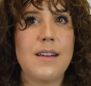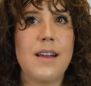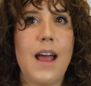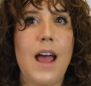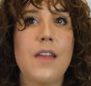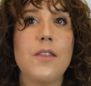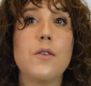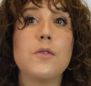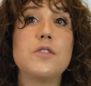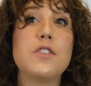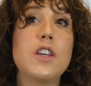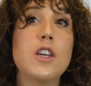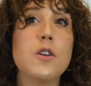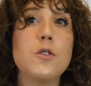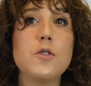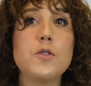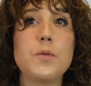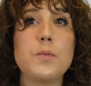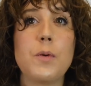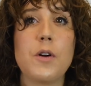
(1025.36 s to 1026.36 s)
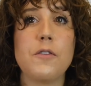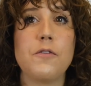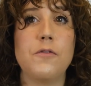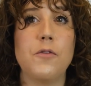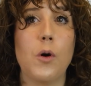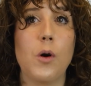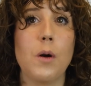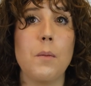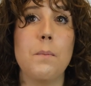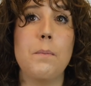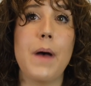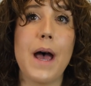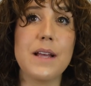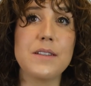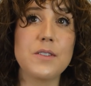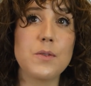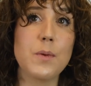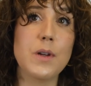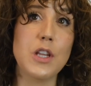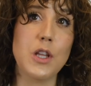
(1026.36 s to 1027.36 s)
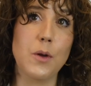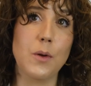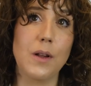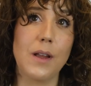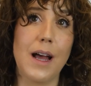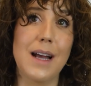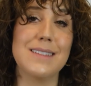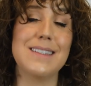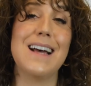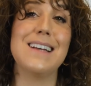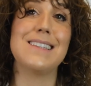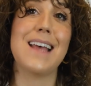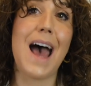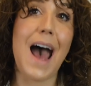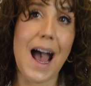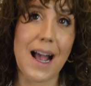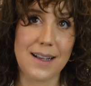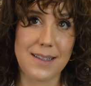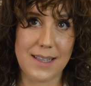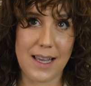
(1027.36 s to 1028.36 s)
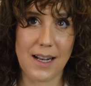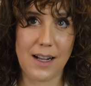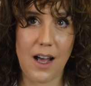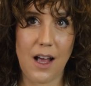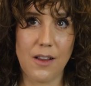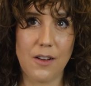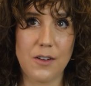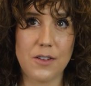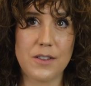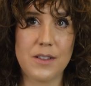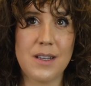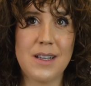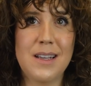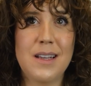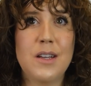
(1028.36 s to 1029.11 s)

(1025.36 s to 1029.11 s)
and those hues perform best when utilized as accent colors.